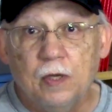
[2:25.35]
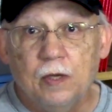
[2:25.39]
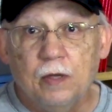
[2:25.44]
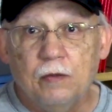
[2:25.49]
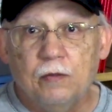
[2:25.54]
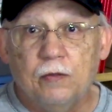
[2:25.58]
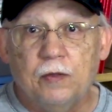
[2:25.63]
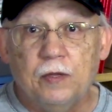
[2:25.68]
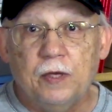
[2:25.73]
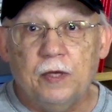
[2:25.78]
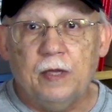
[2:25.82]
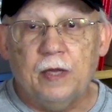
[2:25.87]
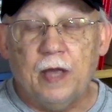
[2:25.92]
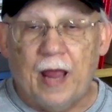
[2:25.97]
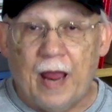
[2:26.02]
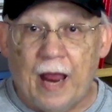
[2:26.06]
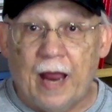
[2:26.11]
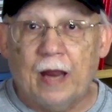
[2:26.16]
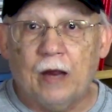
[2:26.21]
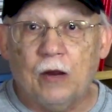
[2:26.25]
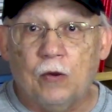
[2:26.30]
the
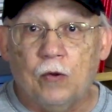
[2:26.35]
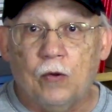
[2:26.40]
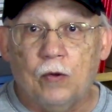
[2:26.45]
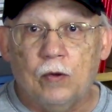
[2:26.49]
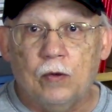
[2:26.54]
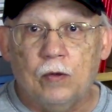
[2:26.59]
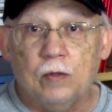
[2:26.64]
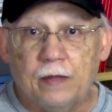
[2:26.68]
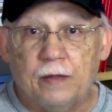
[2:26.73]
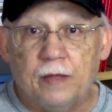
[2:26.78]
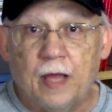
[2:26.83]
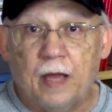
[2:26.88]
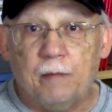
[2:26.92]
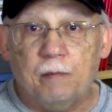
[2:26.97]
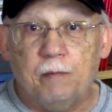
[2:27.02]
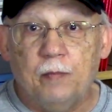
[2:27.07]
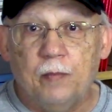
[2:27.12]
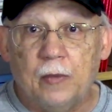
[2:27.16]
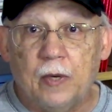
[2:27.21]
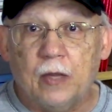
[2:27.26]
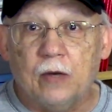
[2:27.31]
angle that
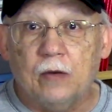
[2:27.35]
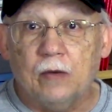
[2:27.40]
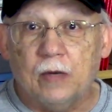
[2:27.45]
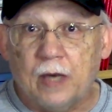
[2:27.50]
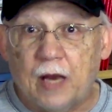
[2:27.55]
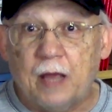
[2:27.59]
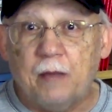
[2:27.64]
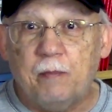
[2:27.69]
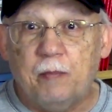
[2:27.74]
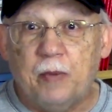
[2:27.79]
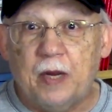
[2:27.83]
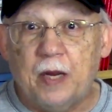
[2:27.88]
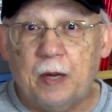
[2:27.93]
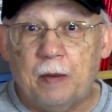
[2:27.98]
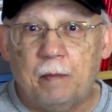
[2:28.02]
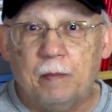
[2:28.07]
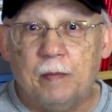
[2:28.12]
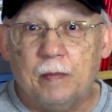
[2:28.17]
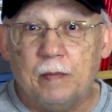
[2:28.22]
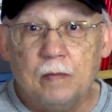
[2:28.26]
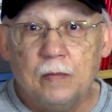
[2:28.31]
little light
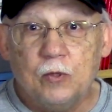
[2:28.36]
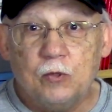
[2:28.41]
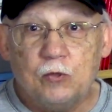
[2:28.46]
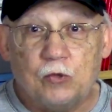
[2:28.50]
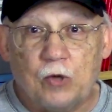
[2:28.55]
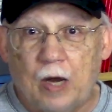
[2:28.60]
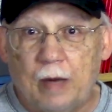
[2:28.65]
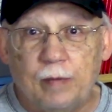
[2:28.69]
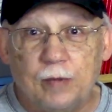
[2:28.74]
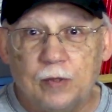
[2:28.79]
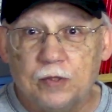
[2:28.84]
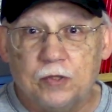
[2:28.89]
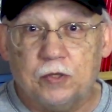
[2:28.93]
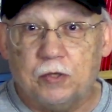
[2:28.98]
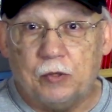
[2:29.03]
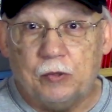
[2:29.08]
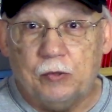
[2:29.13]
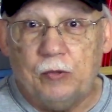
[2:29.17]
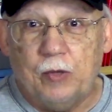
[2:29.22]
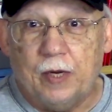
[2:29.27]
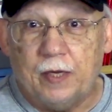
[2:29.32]
beam travels
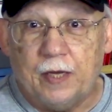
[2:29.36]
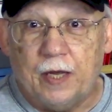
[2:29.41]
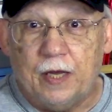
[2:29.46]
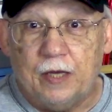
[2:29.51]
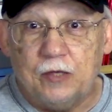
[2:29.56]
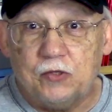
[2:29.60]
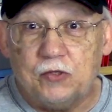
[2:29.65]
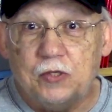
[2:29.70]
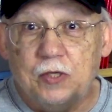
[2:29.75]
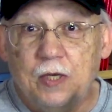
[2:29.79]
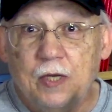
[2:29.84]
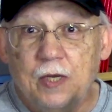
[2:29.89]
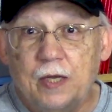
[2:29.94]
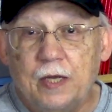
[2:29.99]
through, I guess,